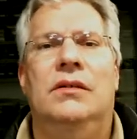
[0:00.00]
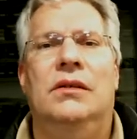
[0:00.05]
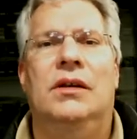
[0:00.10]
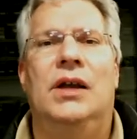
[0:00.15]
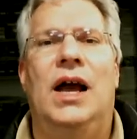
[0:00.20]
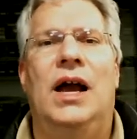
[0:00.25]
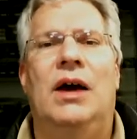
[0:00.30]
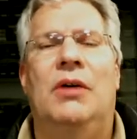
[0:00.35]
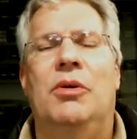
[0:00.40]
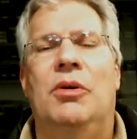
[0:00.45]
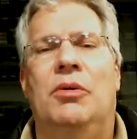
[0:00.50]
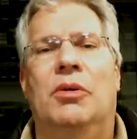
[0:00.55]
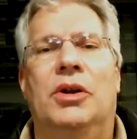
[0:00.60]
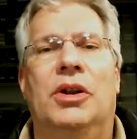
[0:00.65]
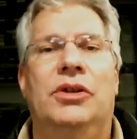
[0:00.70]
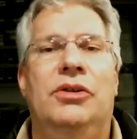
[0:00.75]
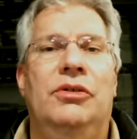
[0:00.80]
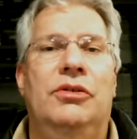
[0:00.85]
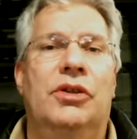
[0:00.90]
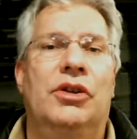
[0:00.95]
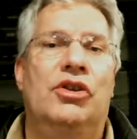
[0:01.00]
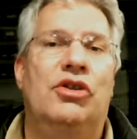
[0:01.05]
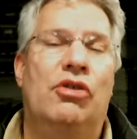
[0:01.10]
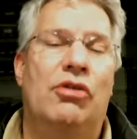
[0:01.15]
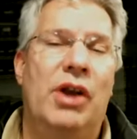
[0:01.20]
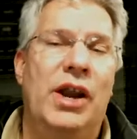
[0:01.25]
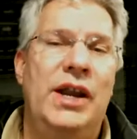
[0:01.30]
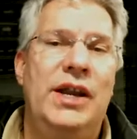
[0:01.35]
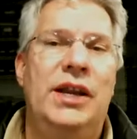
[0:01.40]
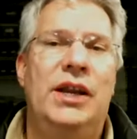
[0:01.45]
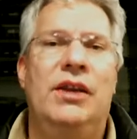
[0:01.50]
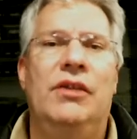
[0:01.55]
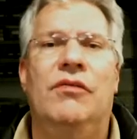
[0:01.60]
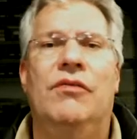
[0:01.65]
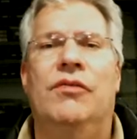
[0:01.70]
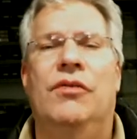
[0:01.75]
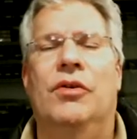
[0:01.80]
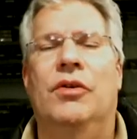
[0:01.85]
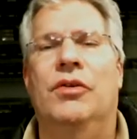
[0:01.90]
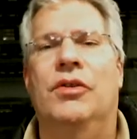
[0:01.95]
how we want to do the training
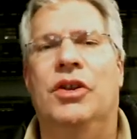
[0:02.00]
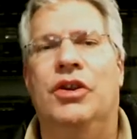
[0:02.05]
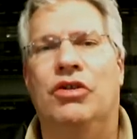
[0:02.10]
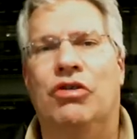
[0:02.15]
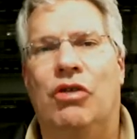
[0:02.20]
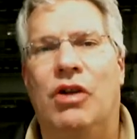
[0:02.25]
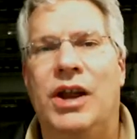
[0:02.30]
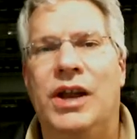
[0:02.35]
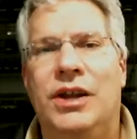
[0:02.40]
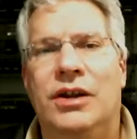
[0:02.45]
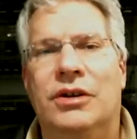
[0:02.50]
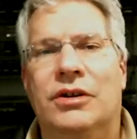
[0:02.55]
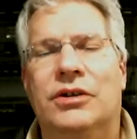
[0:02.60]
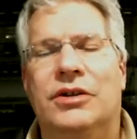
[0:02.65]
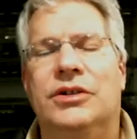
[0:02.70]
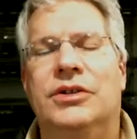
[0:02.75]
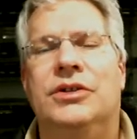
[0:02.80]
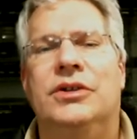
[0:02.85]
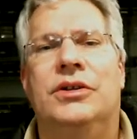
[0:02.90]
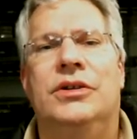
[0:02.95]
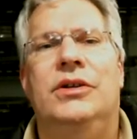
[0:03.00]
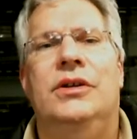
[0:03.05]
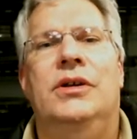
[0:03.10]
for the trainers,